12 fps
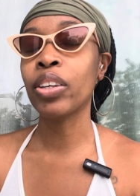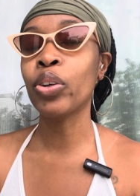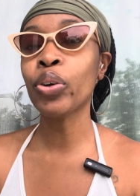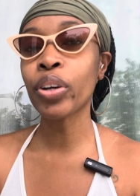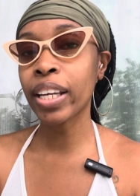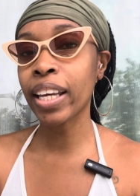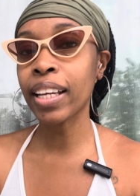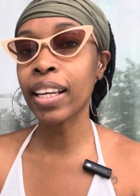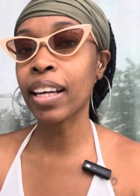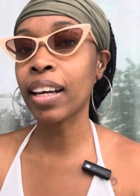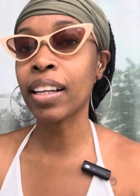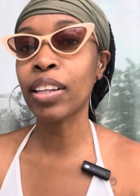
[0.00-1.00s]
You're
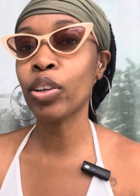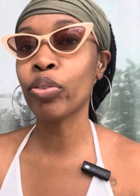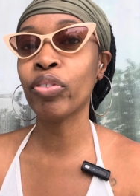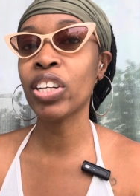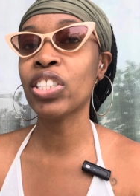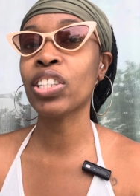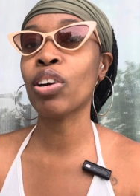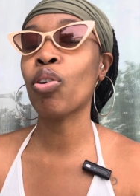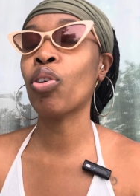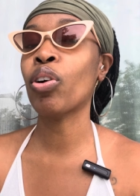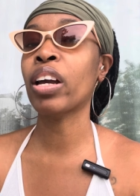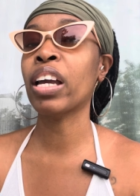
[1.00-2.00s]
getting a clear vision
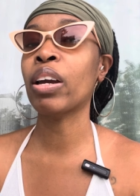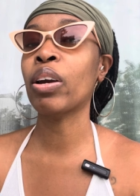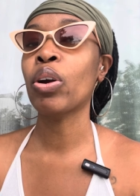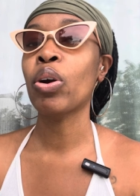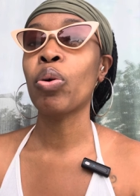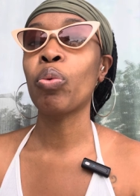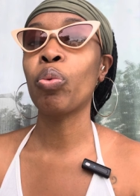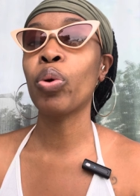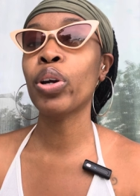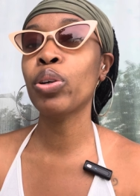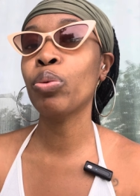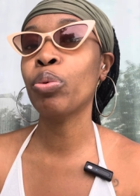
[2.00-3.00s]
on
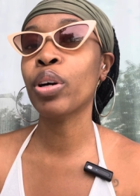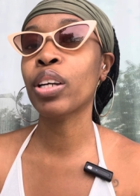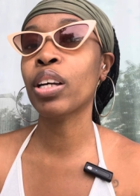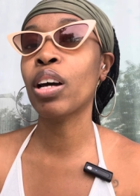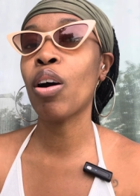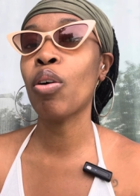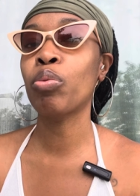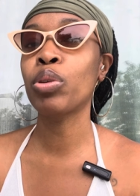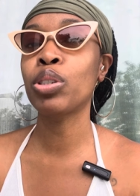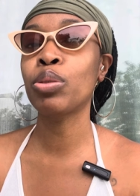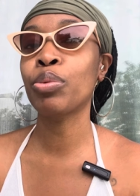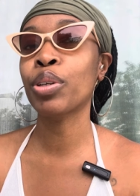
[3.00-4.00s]
where you want to go,
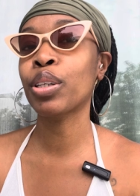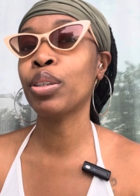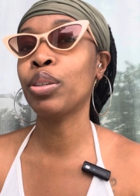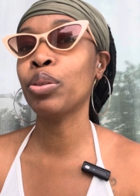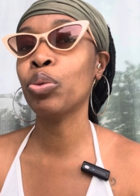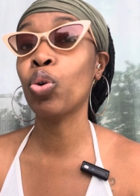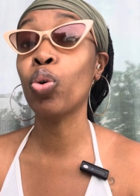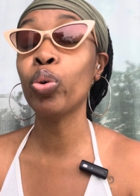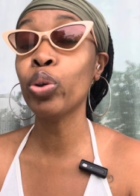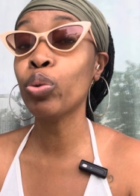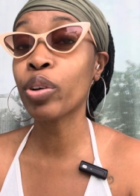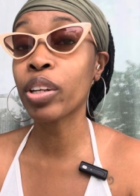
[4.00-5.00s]
what you want to do, who
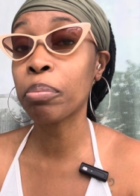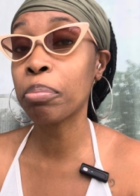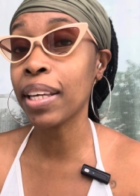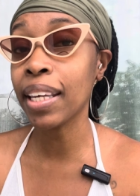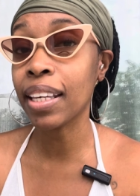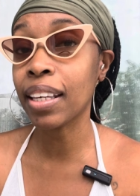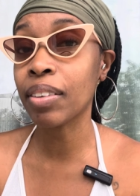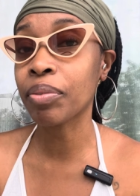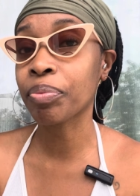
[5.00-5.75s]
you want to be.